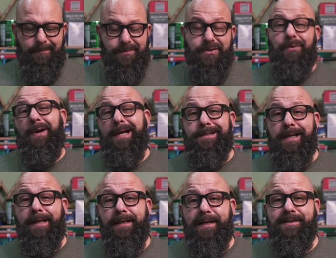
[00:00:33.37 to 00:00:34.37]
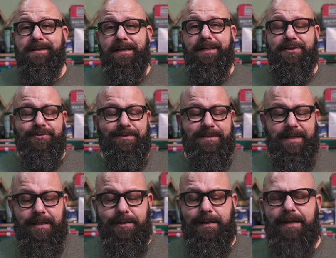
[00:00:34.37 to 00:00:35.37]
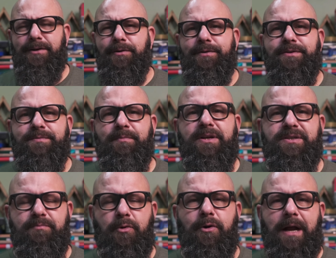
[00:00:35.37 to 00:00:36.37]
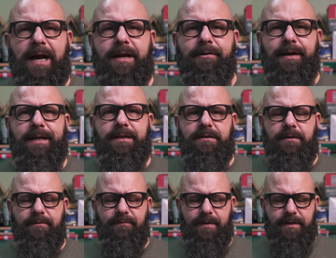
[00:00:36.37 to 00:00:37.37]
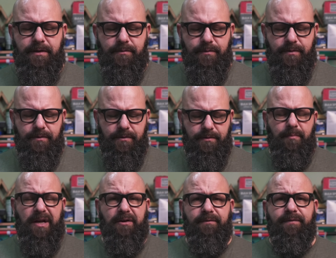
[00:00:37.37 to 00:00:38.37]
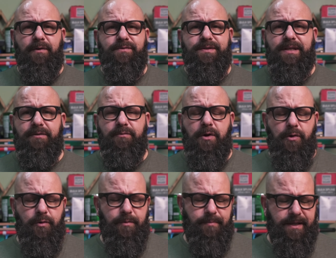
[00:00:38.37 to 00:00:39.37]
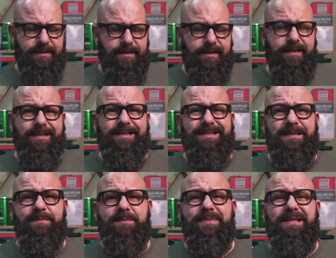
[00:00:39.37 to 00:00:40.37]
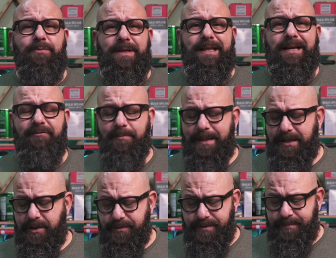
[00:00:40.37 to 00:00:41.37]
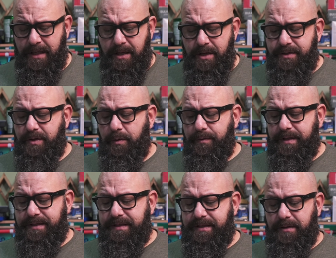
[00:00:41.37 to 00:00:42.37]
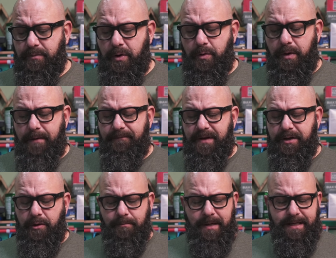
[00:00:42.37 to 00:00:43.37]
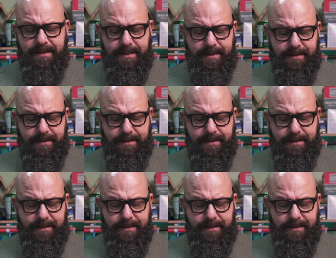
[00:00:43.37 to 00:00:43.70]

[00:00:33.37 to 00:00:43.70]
So I take it as the industry standard. I know there's much more higher end video microphones than Rode, but seems to be the way that everybody goes. So this is the Rode video mic.